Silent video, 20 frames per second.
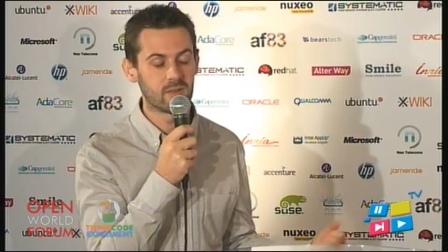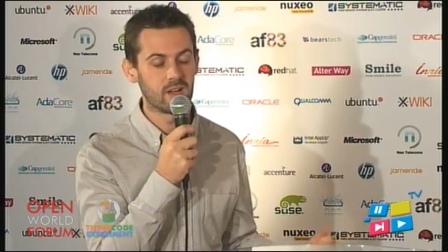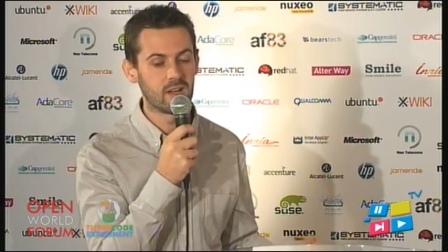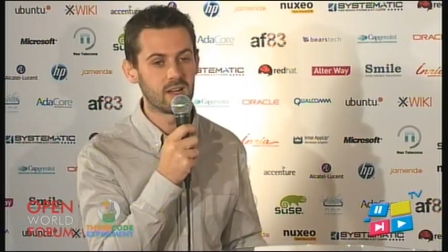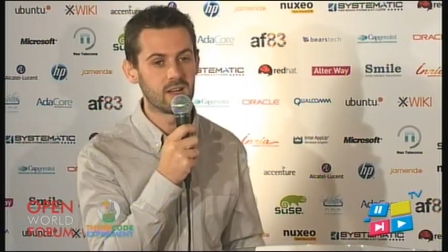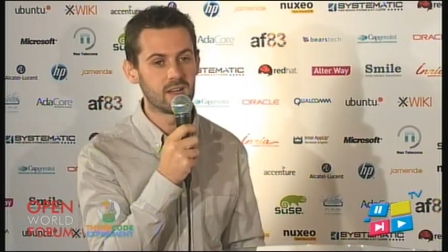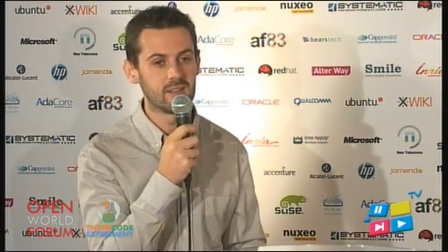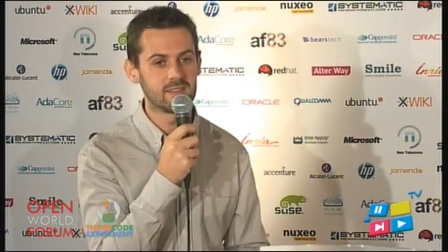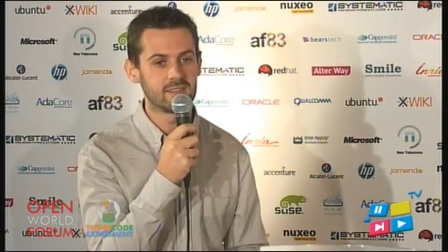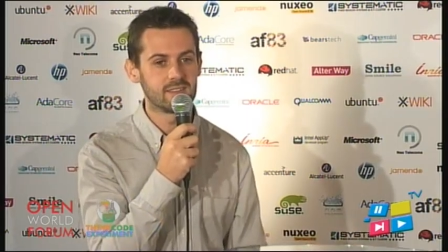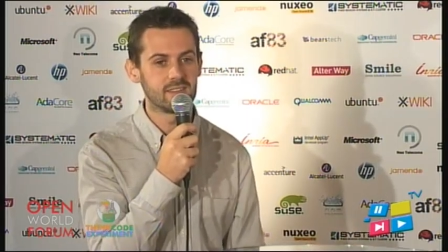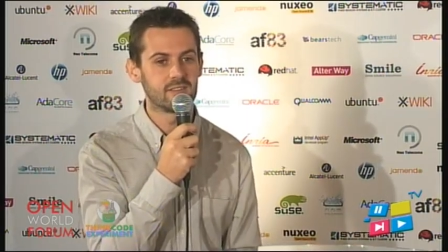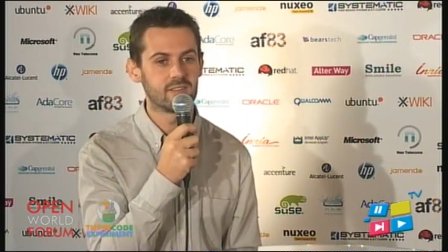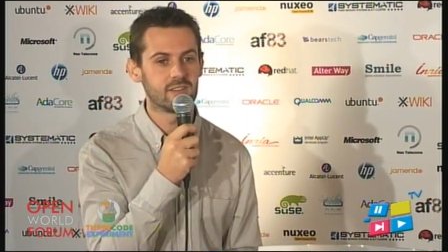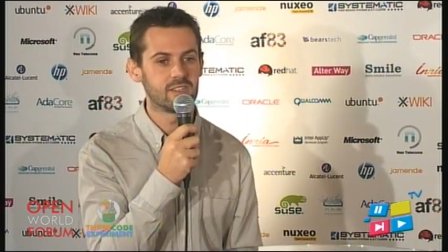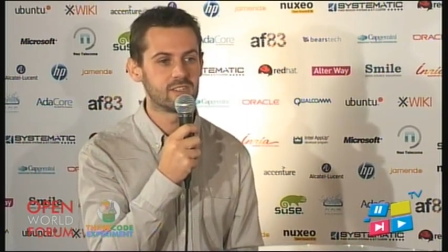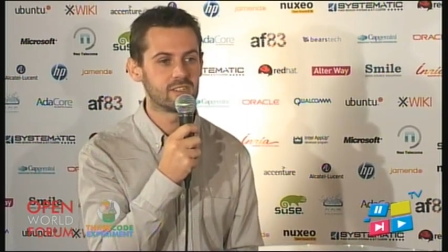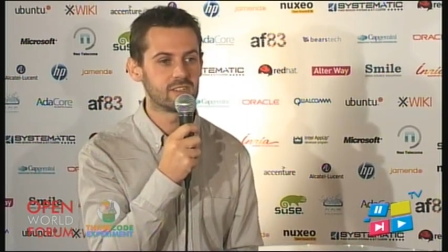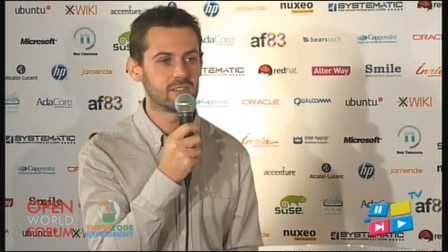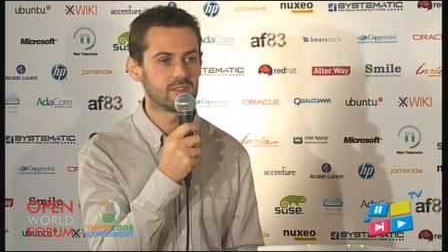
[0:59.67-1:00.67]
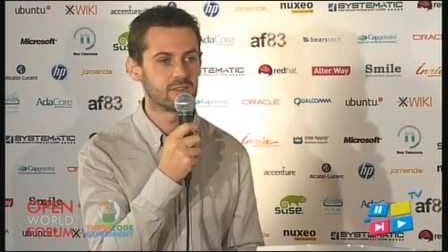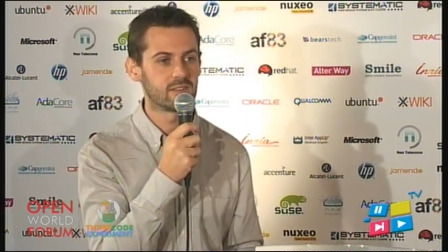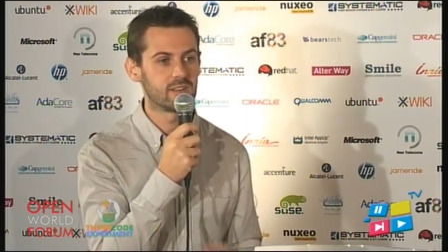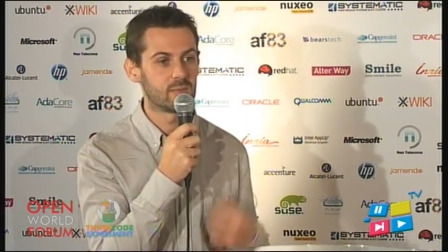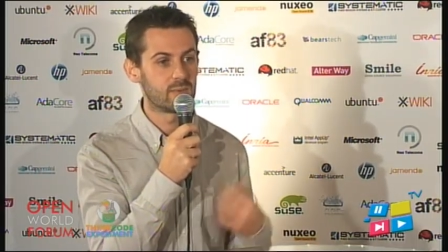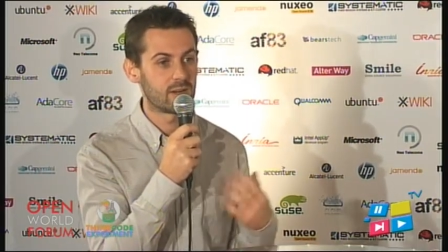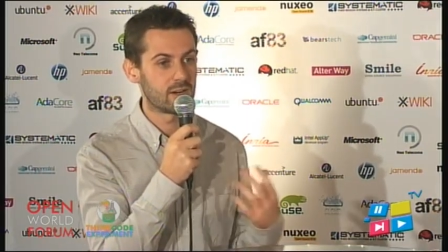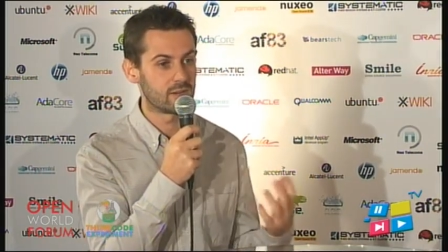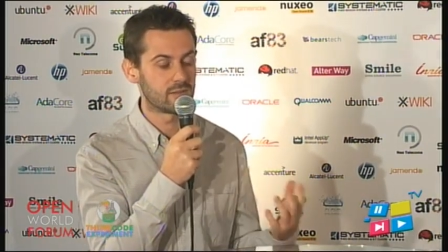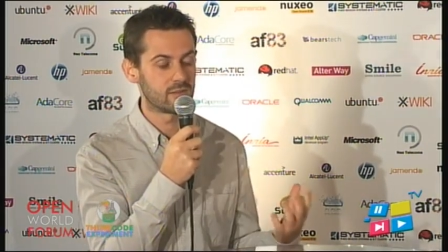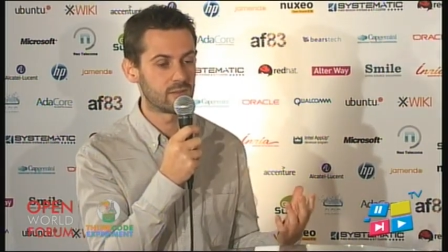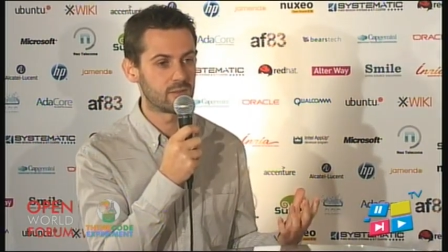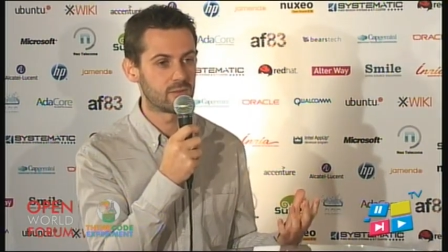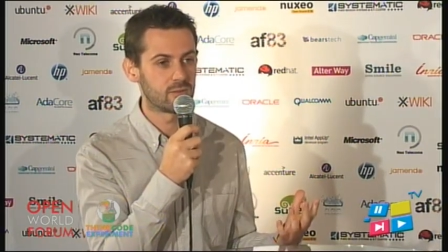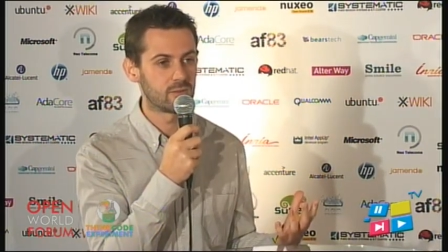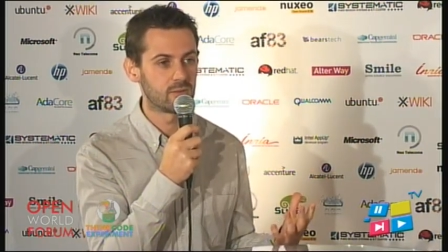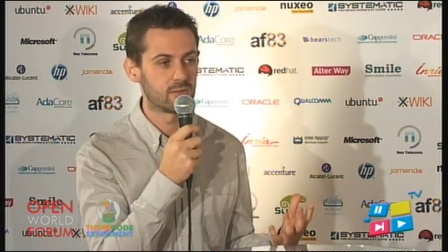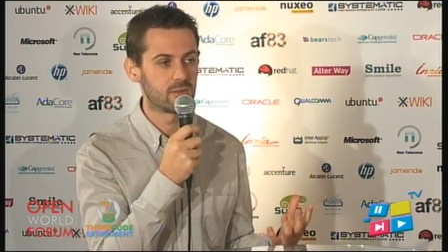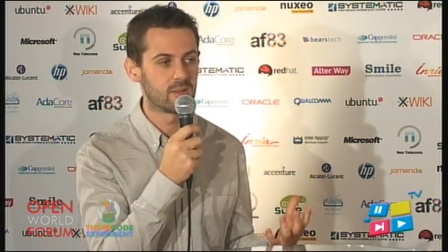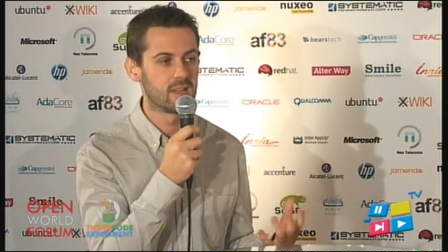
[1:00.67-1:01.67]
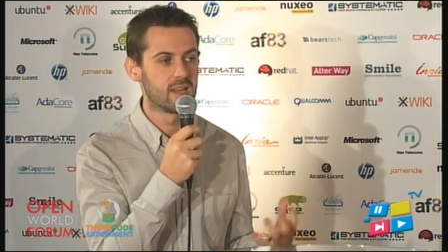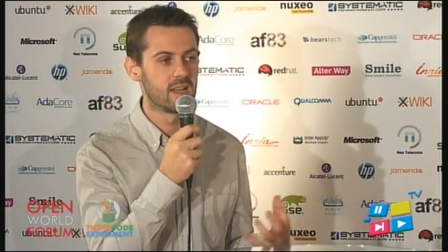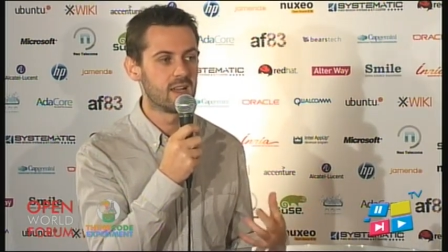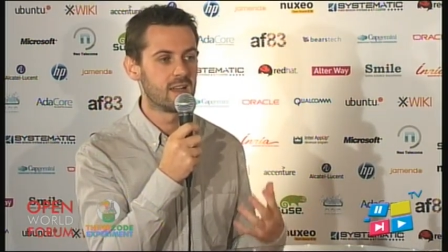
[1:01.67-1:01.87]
Uh, CF Engine is a very powerful tool.